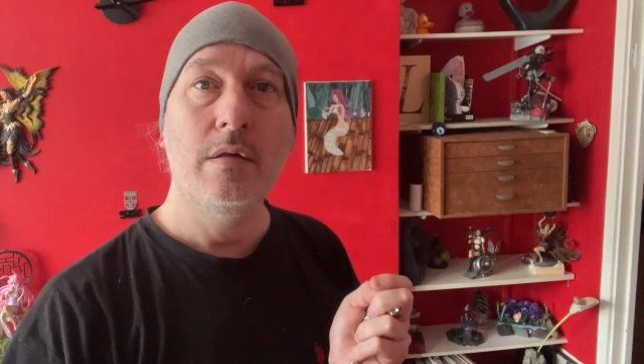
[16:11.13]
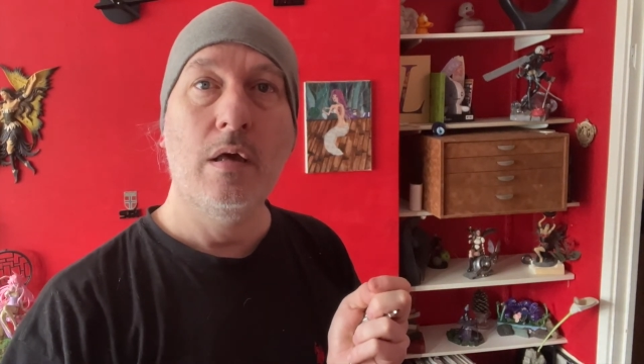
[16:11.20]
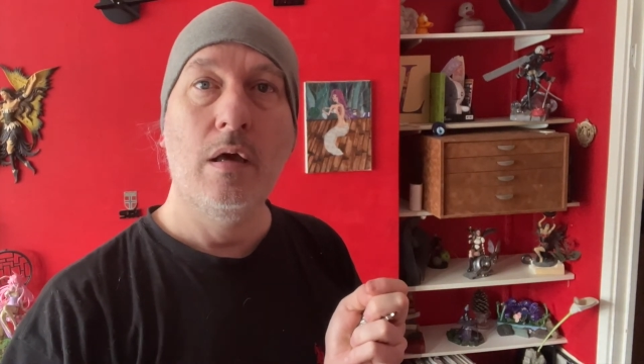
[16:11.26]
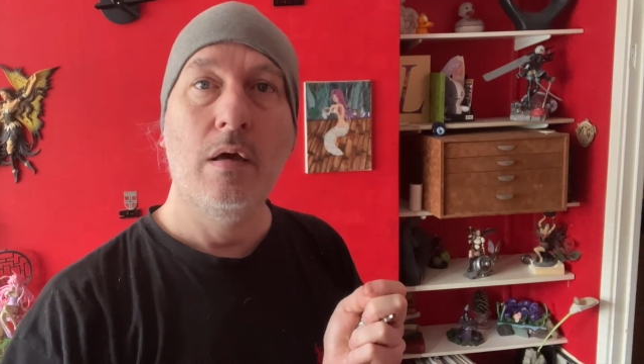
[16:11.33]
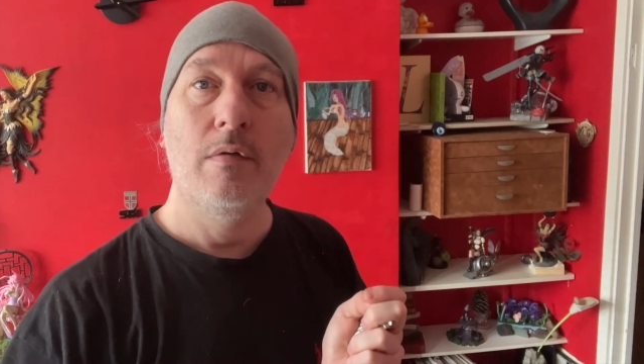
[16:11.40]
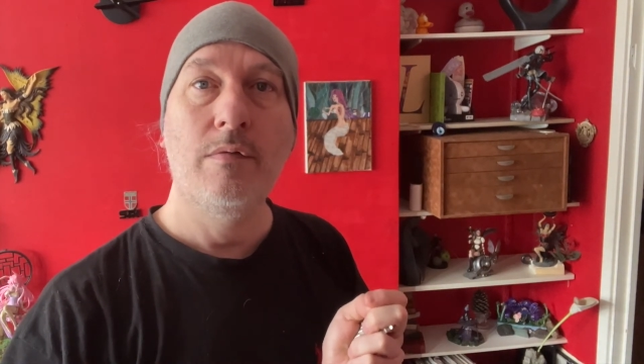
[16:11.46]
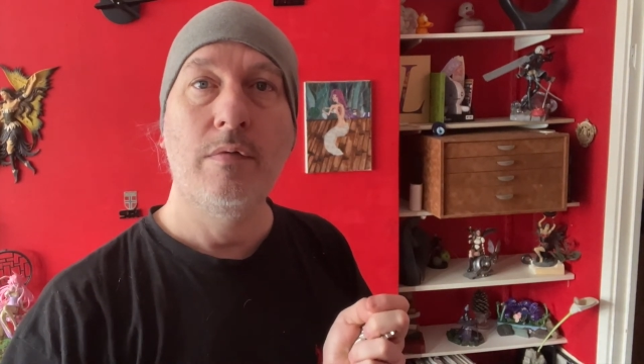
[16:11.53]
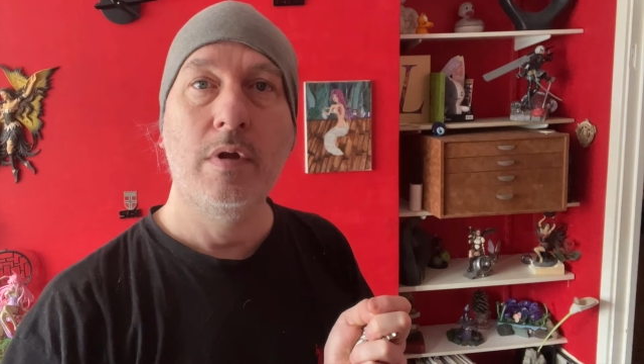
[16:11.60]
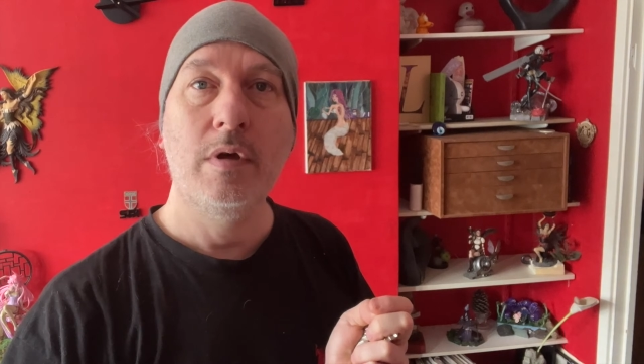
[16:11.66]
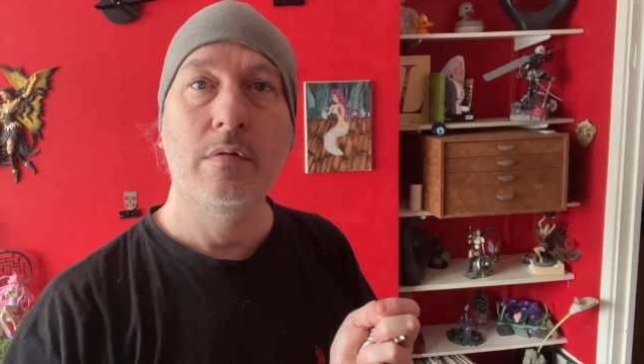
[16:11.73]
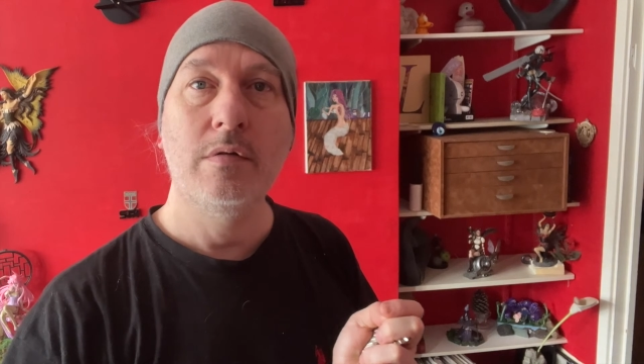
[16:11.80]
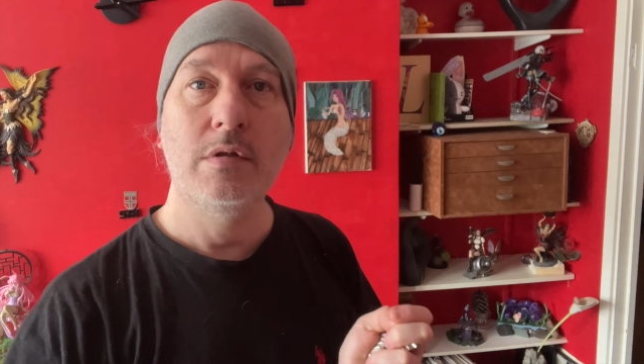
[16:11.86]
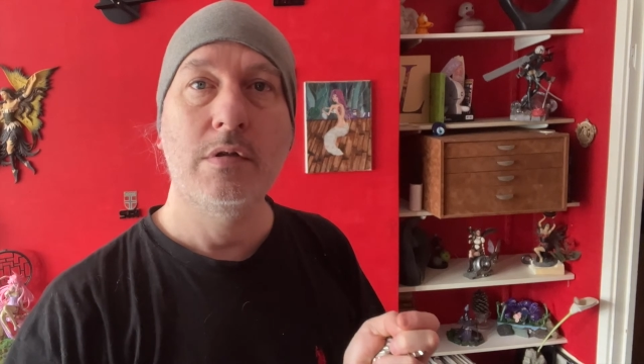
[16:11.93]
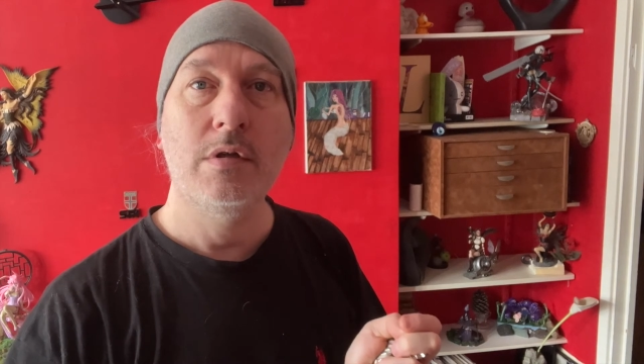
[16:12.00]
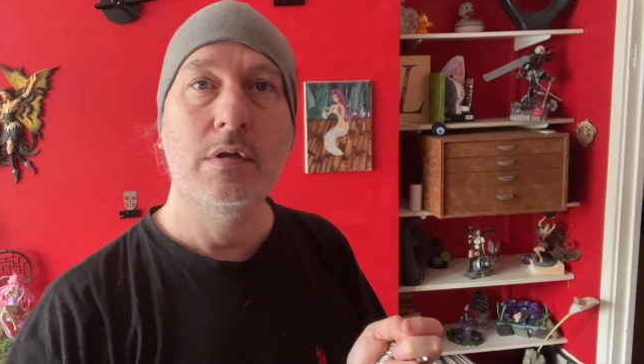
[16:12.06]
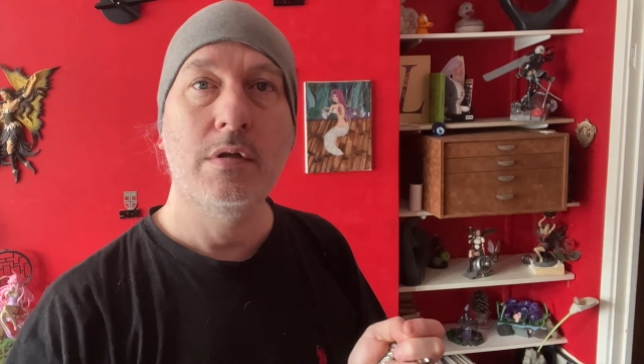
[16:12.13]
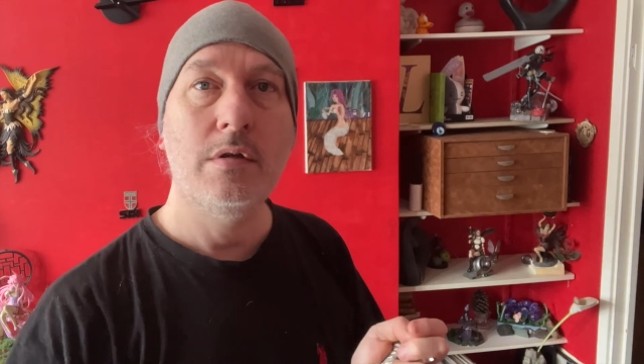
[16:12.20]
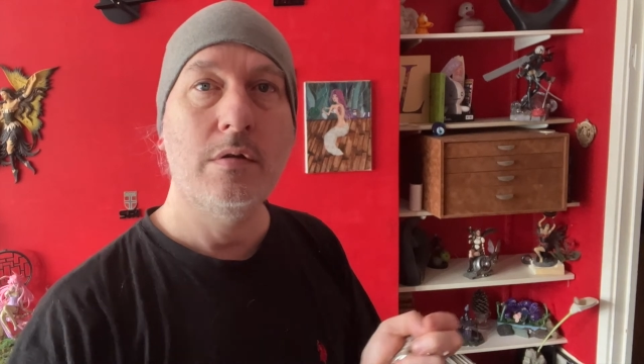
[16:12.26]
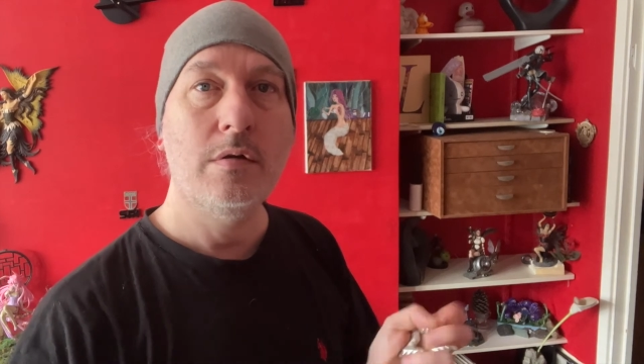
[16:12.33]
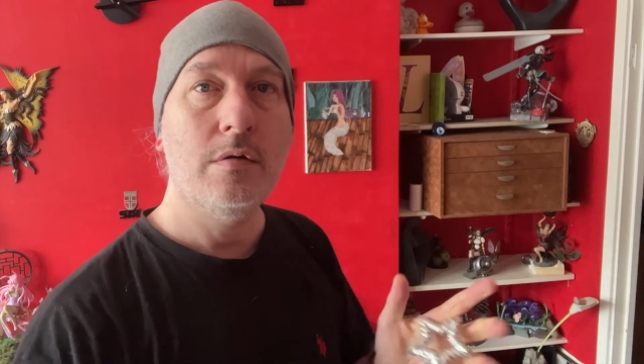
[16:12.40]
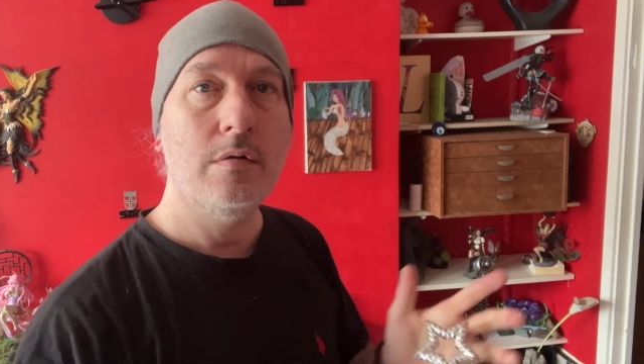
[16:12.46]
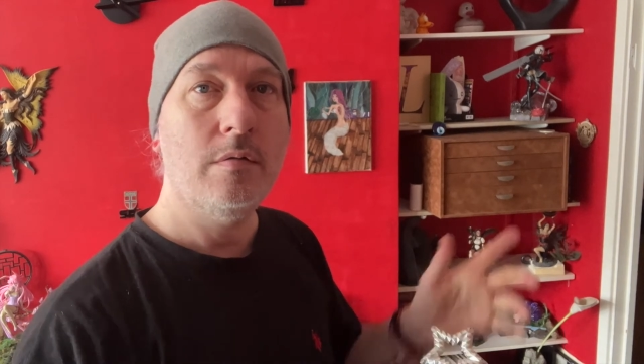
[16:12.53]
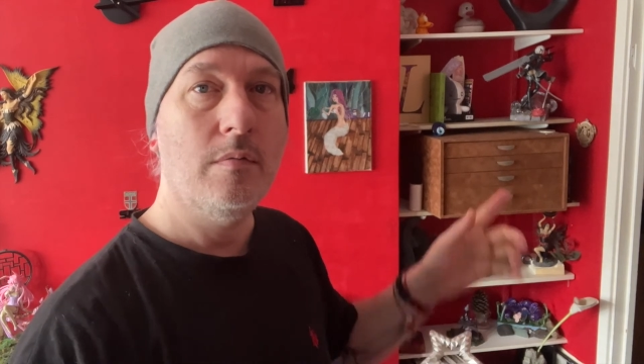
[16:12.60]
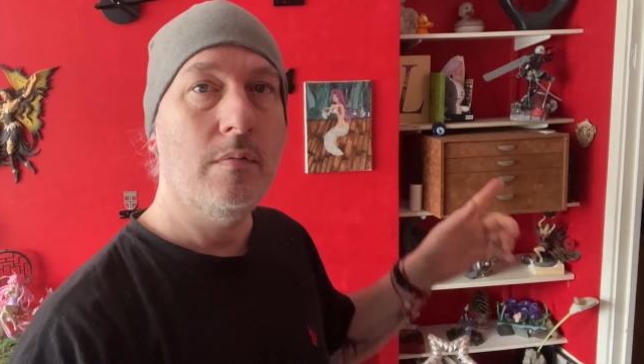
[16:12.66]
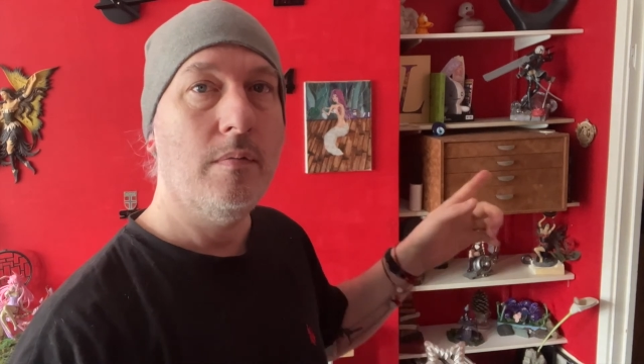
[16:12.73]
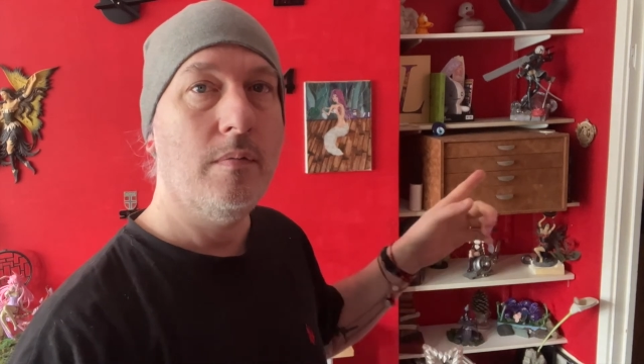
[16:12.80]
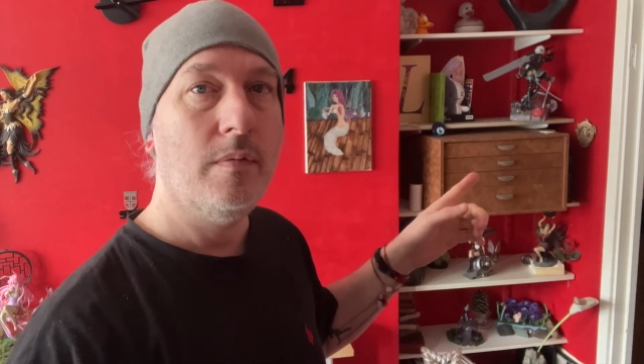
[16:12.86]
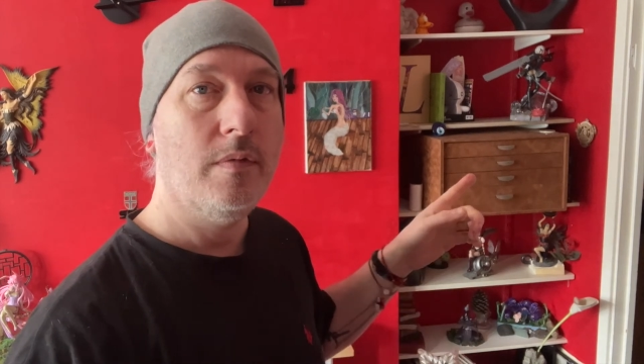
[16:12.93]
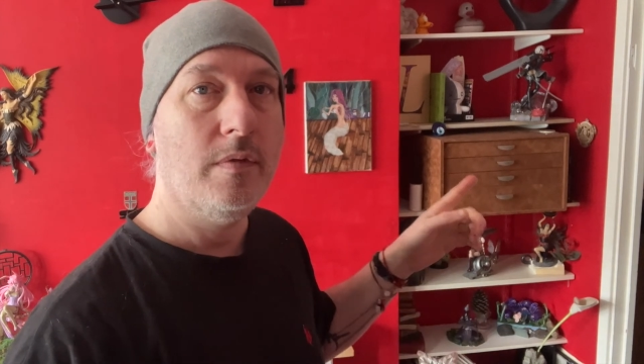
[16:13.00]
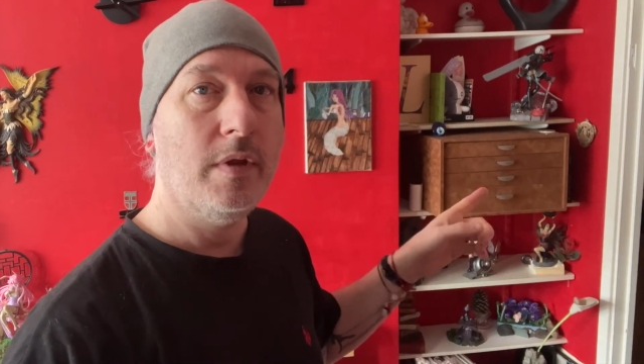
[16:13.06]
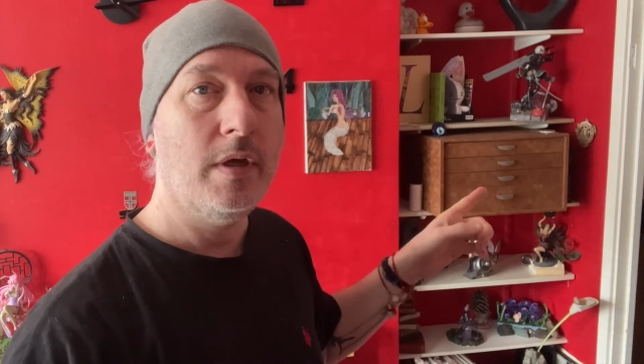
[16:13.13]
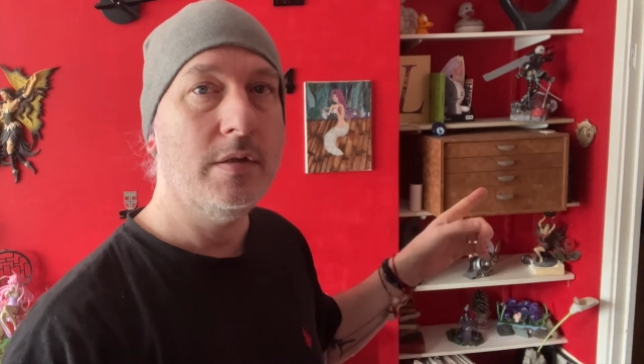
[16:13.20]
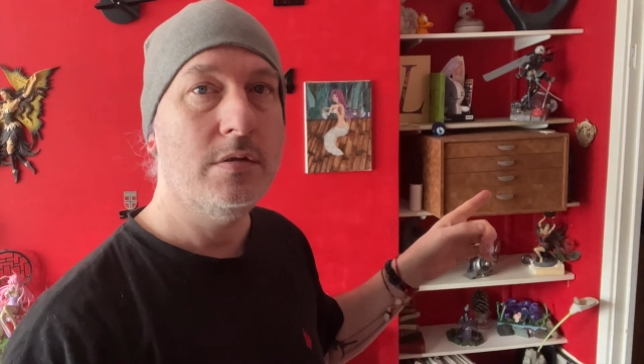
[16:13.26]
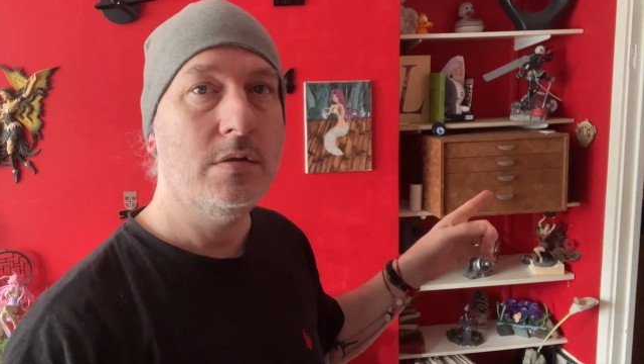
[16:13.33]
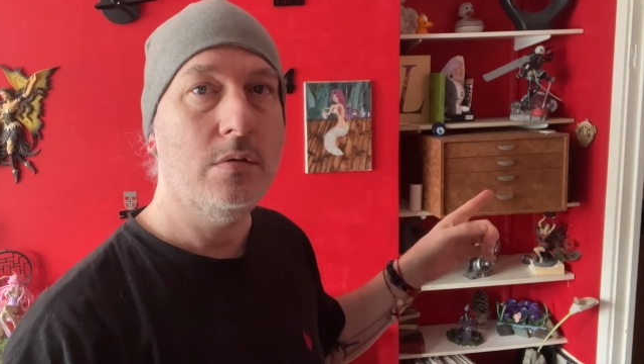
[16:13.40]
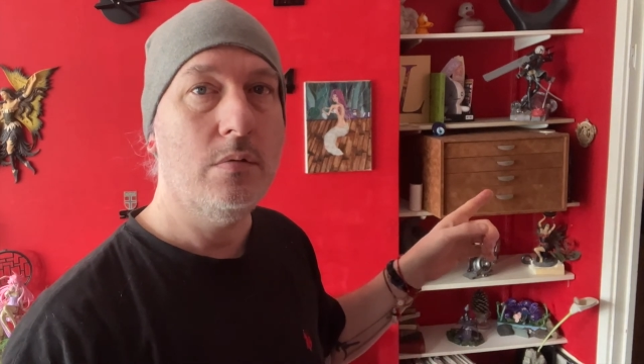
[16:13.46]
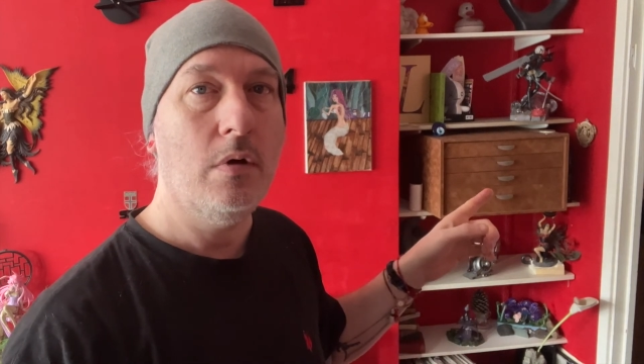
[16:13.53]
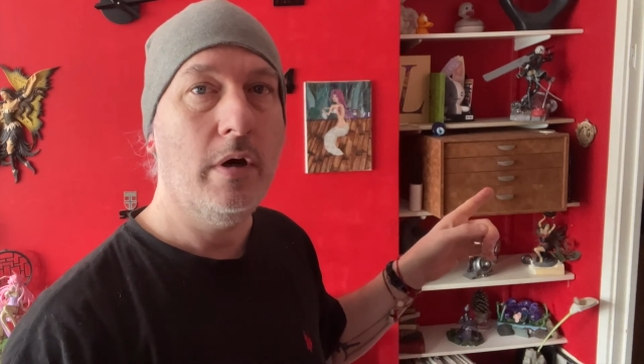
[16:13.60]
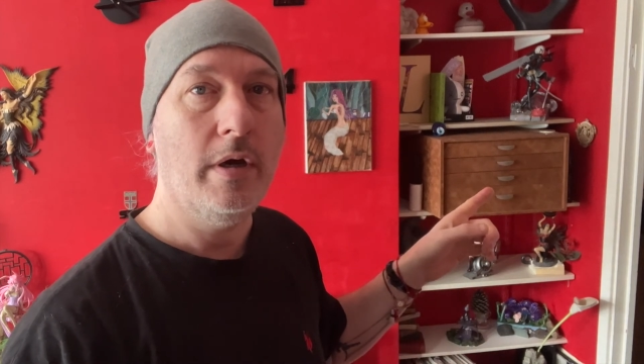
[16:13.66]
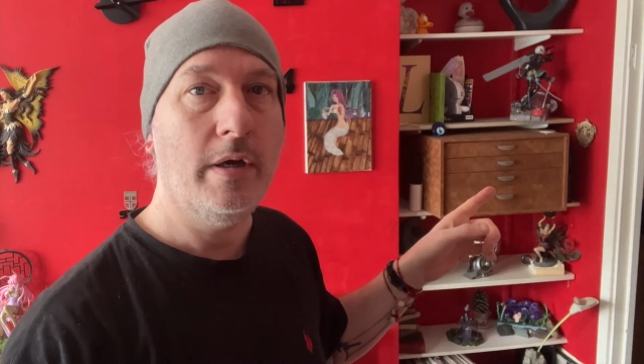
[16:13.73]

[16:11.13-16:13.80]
have now decided that that's too high.